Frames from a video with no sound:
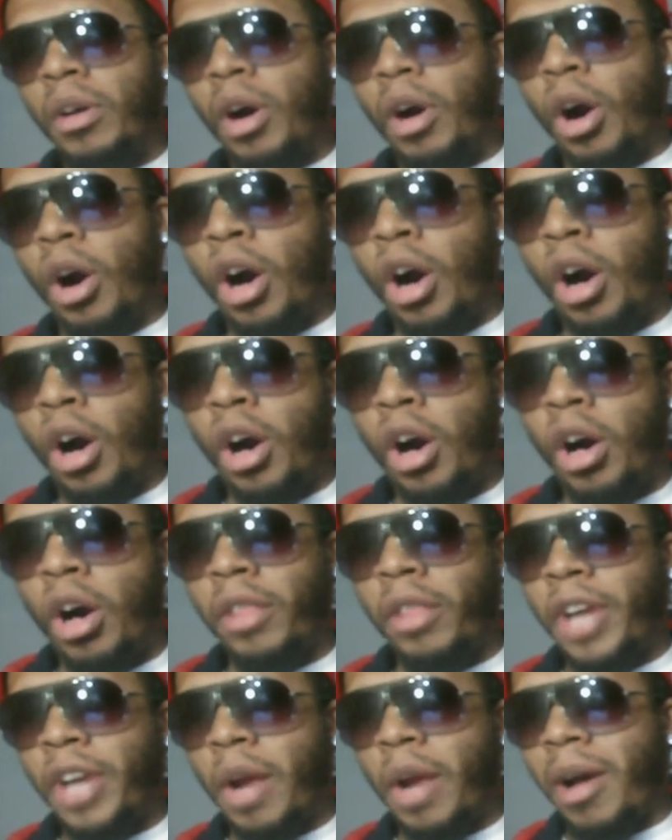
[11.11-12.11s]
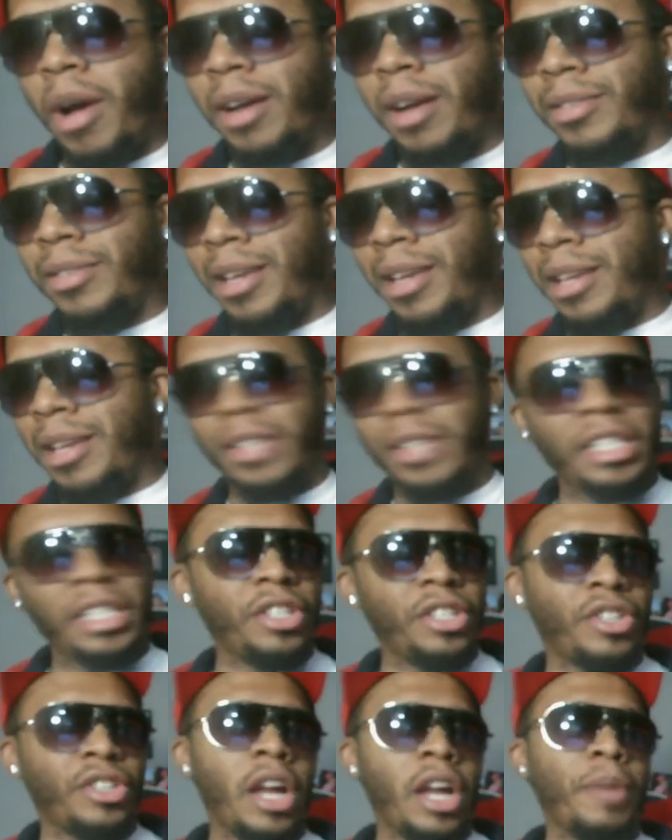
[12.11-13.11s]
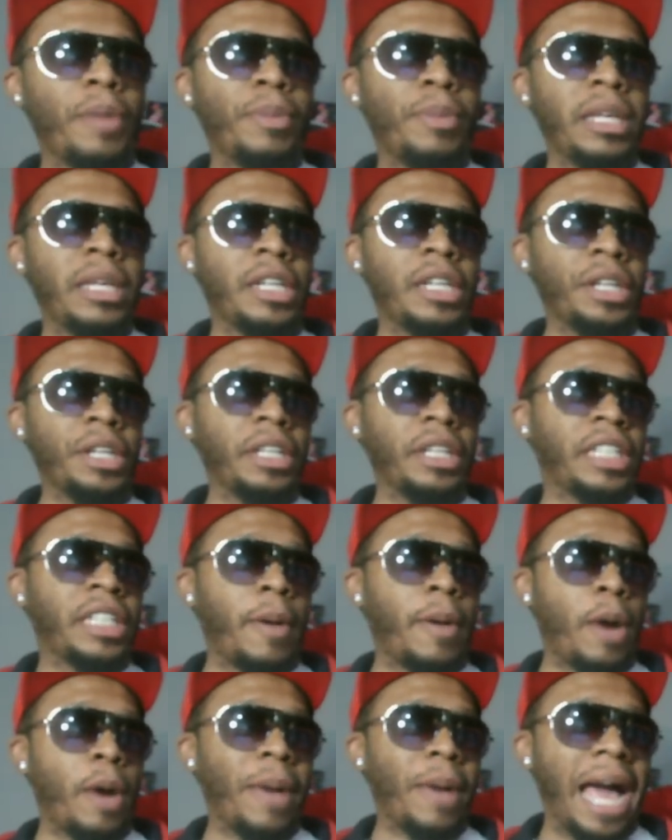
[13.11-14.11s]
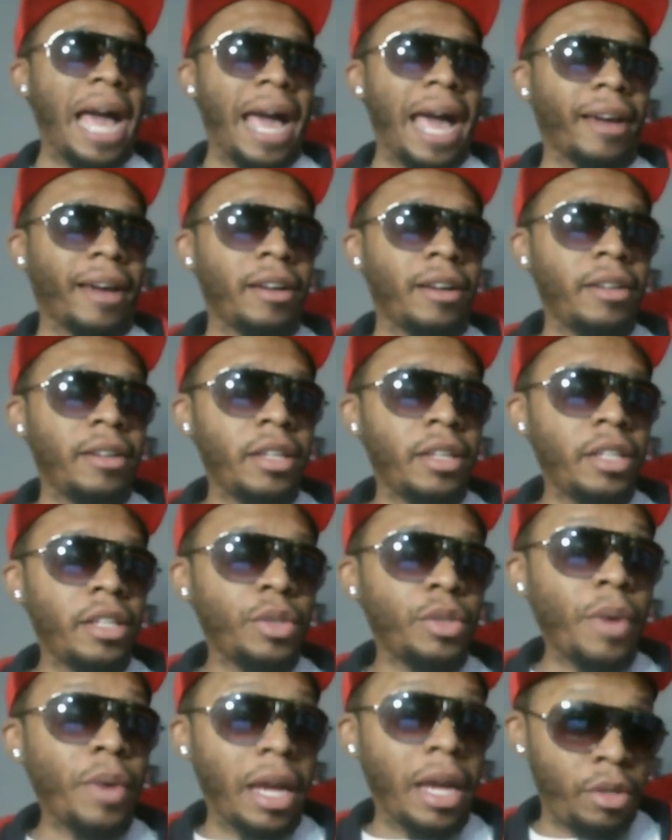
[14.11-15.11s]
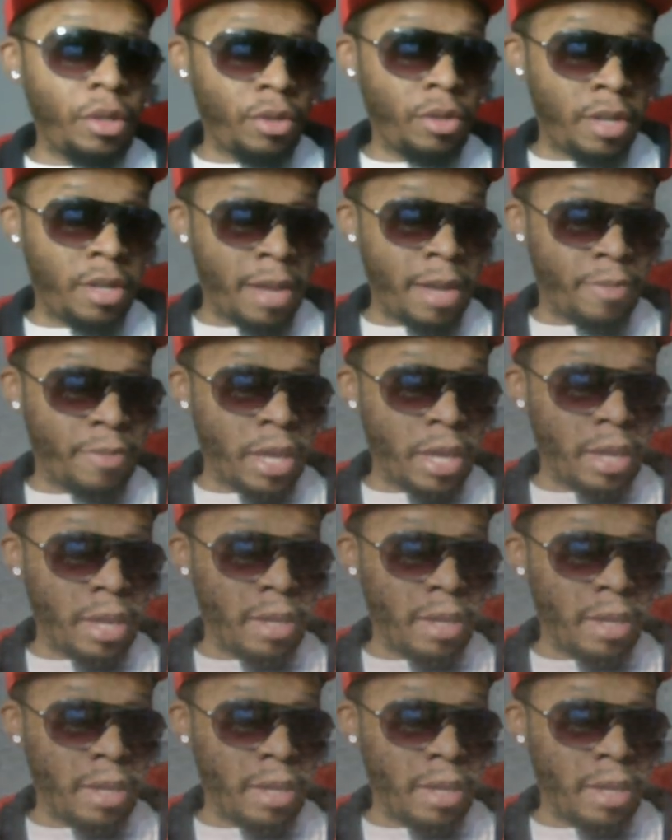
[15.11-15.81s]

Oh, J-Rock says this is going to be good. Come on back. So we got to do the damn thing.